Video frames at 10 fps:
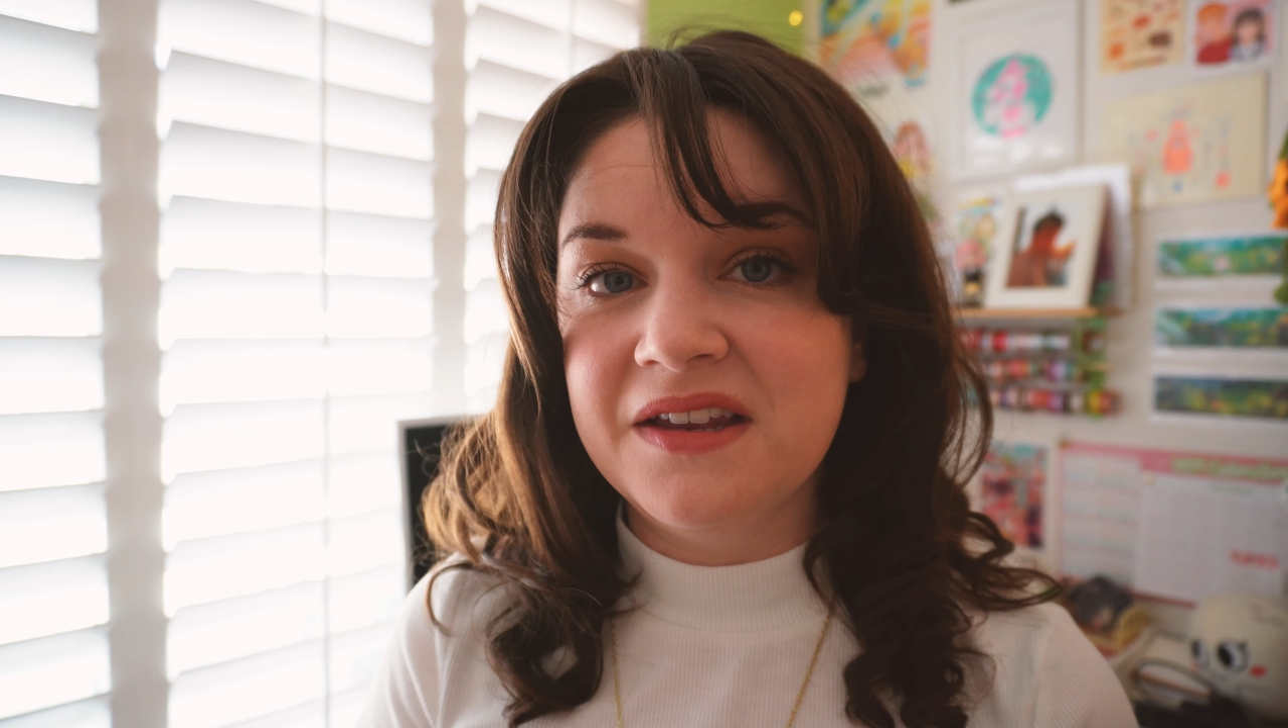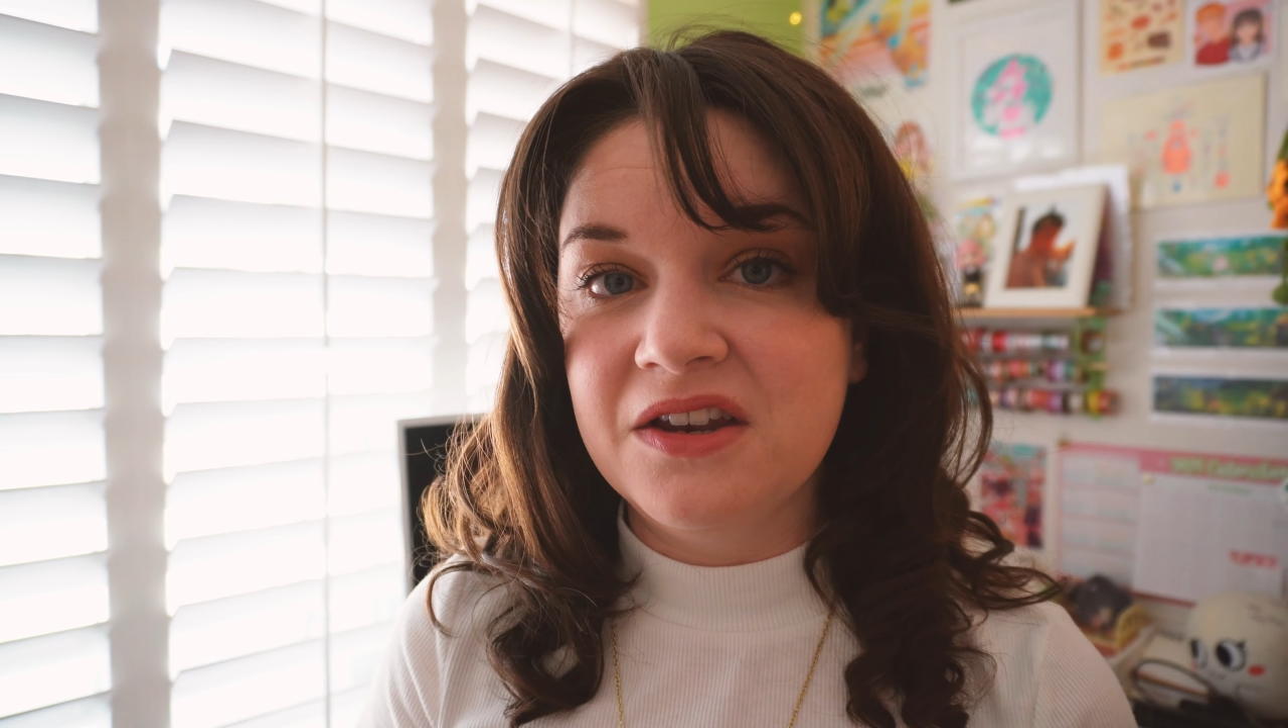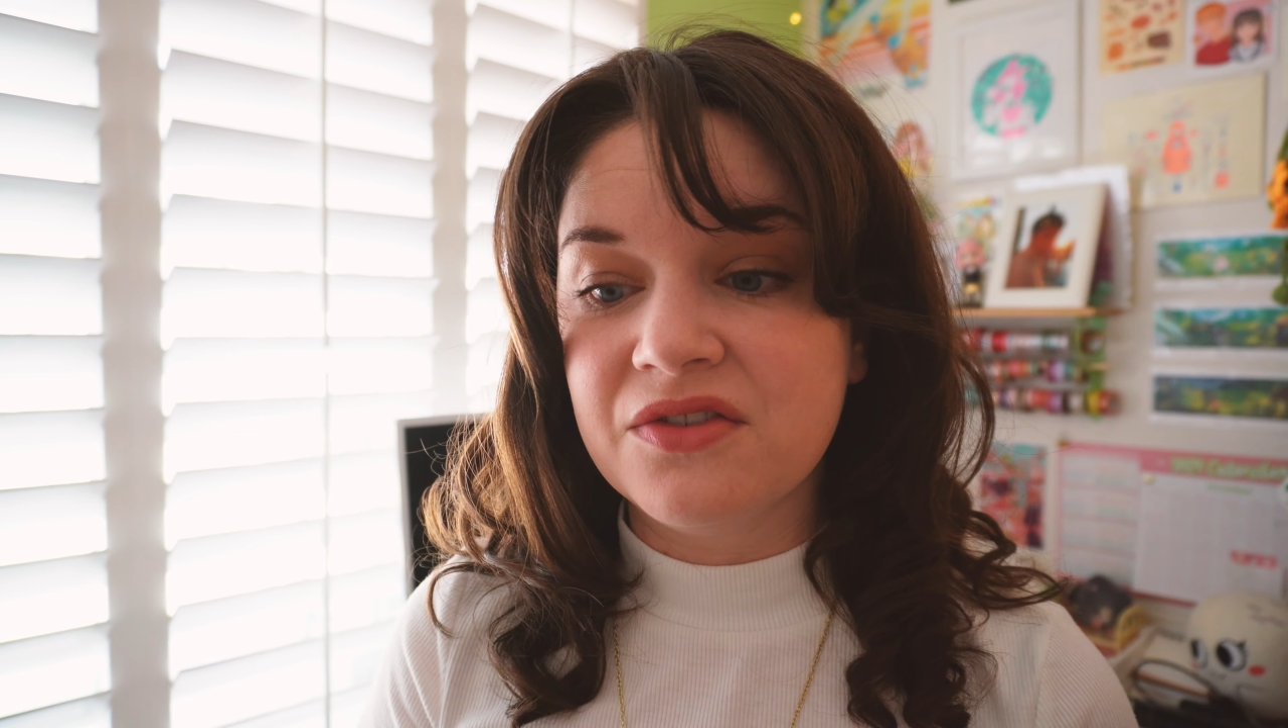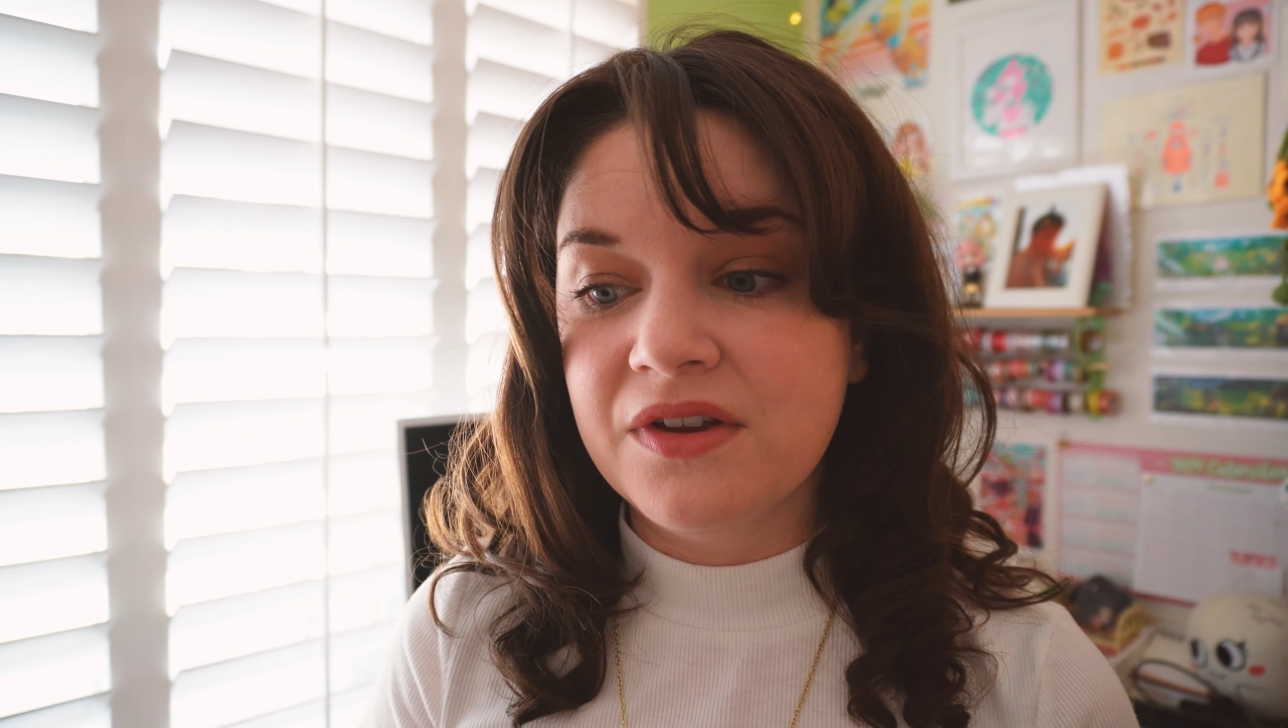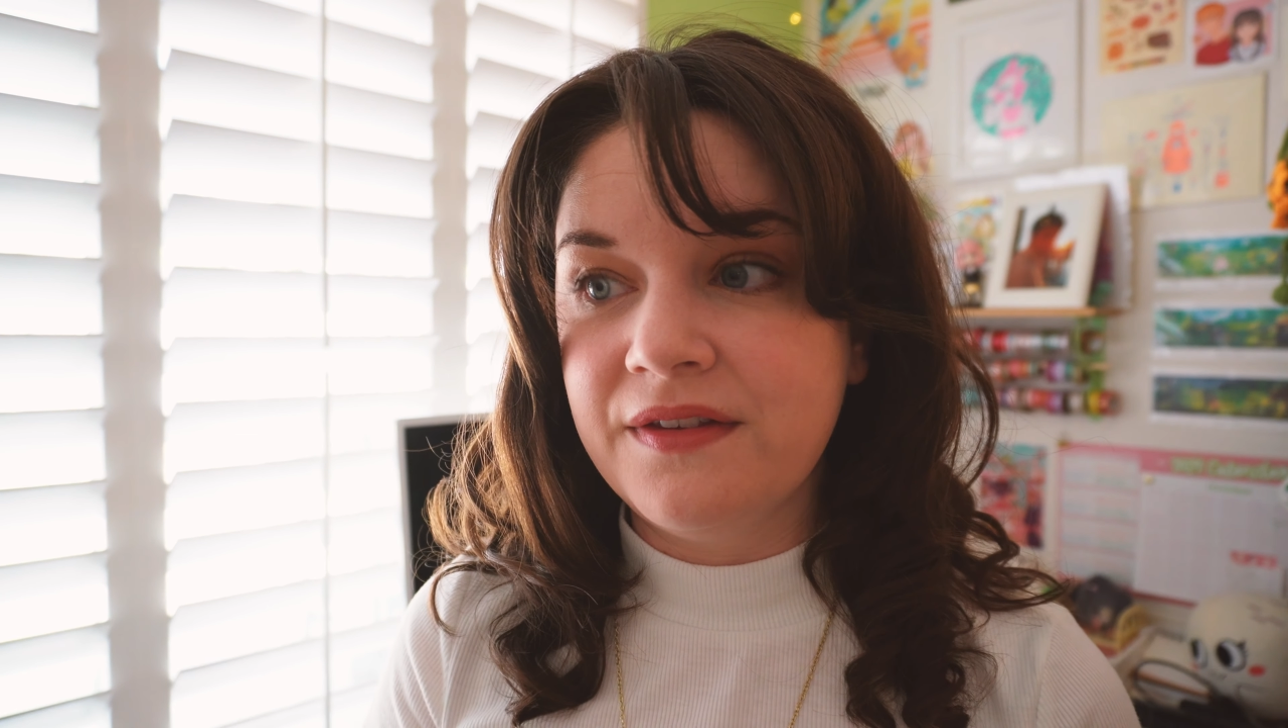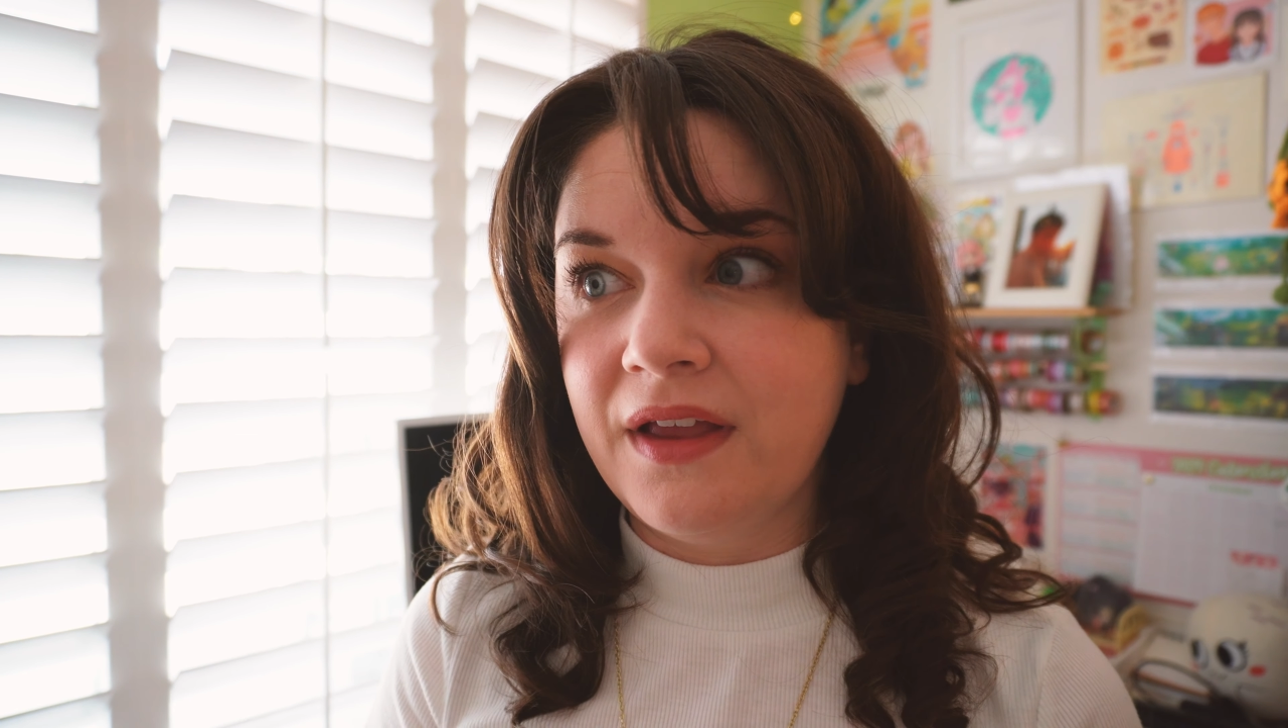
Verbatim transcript: hindrance.